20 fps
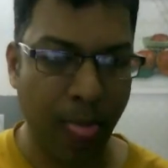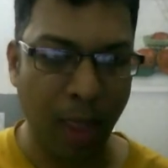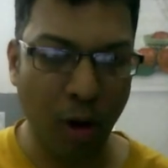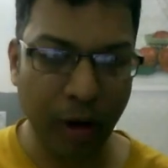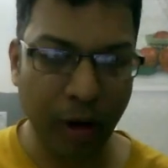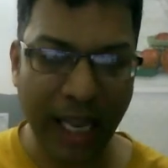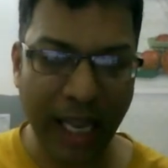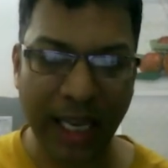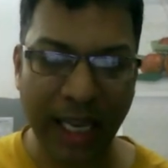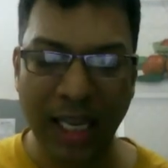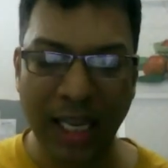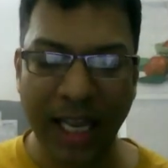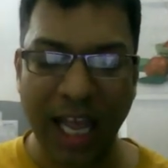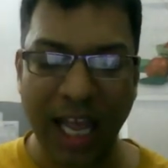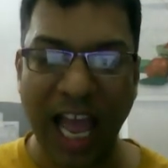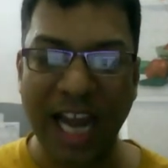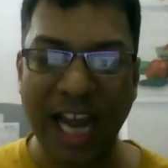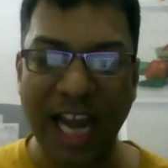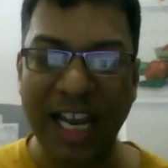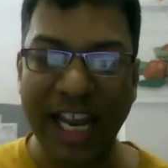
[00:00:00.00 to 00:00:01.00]
Okay.
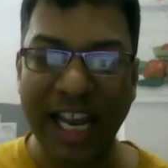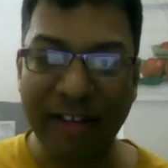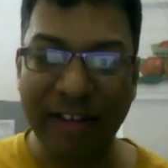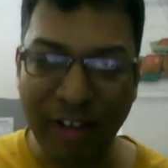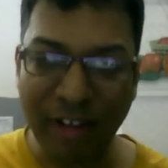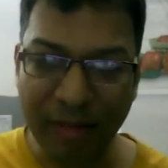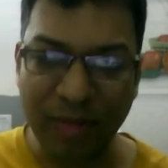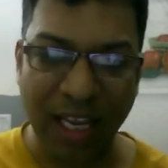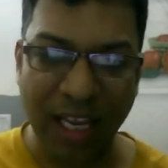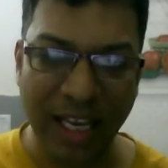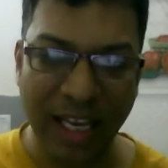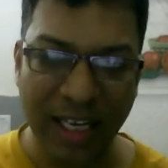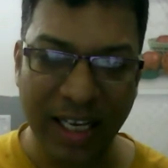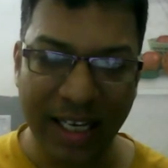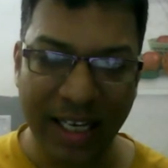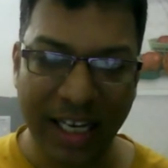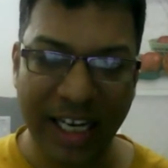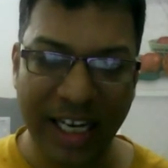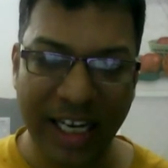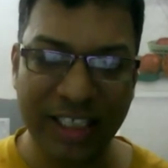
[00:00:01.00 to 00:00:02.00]
And FMEA,
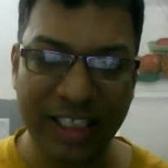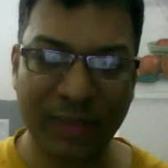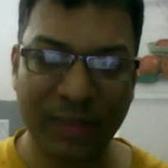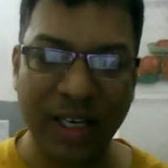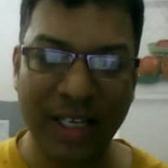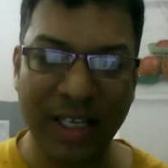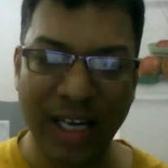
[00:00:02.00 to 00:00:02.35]
it is being